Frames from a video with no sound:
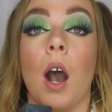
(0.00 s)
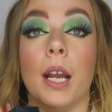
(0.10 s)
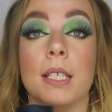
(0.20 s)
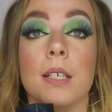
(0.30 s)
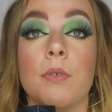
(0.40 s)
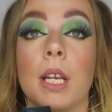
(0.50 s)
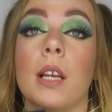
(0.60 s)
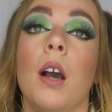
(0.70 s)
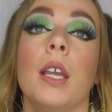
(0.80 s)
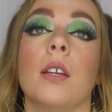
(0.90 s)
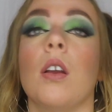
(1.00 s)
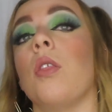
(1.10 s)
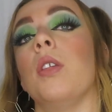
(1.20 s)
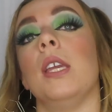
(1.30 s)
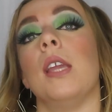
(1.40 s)
I did really like
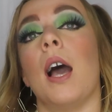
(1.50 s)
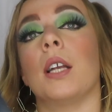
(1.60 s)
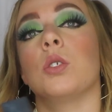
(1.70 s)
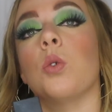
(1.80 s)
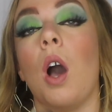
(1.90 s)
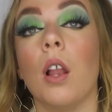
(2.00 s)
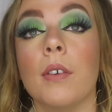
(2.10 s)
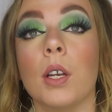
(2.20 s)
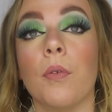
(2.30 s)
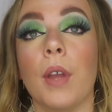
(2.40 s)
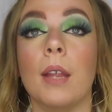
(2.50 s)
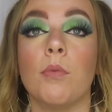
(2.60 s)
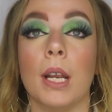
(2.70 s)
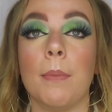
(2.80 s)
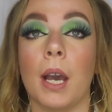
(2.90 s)
the actual colouring of it. It
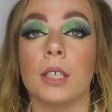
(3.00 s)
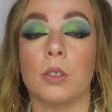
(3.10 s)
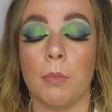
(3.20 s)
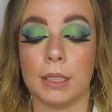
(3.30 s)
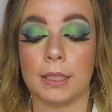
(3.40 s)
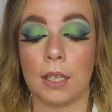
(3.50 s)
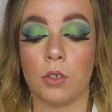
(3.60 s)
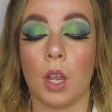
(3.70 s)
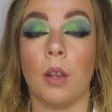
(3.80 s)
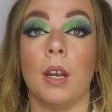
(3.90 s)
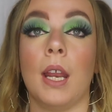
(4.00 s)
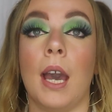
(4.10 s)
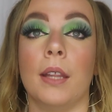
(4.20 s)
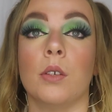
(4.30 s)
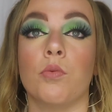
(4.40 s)
really matched my skin tone, and it
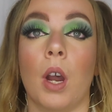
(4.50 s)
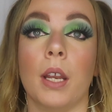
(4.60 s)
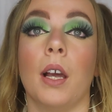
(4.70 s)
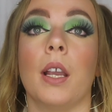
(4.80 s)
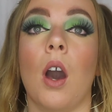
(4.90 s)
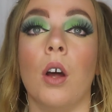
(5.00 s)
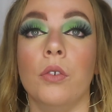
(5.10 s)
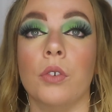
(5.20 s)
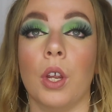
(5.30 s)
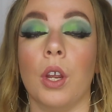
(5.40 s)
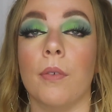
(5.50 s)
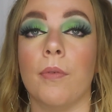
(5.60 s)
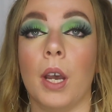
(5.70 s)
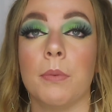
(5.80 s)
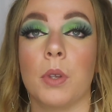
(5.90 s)
had the right like under
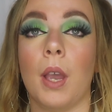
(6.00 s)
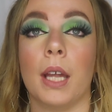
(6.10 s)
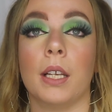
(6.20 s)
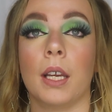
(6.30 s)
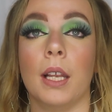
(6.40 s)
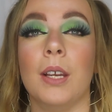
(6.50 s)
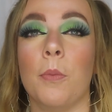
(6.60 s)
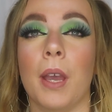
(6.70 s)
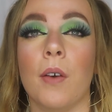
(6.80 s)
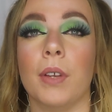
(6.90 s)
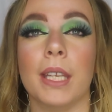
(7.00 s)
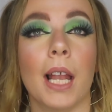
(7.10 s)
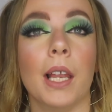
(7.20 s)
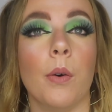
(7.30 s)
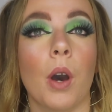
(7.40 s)
vibe, so it had like a little bit of a
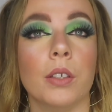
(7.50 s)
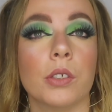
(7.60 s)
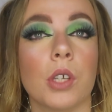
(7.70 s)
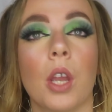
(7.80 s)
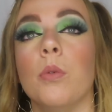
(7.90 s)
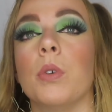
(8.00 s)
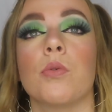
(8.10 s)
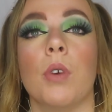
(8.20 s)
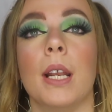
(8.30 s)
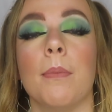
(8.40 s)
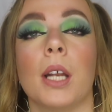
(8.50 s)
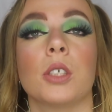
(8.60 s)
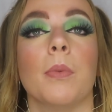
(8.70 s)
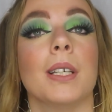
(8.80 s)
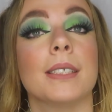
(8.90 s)
yellow undertone which really
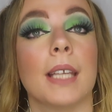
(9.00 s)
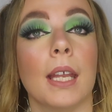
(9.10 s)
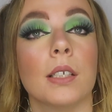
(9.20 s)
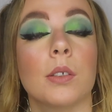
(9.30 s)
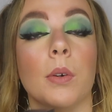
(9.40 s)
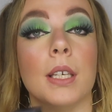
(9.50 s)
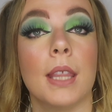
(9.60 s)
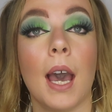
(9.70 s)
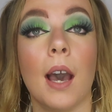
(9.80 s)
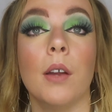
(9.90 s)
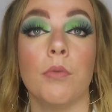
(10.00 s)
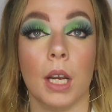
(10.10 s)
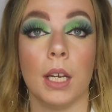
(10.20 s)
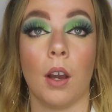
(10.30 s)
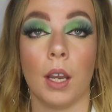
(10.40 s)
matched my skin, so that I
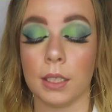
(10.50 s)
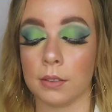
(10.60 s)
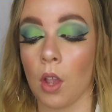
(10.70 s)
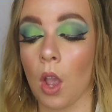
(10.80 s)
really liked.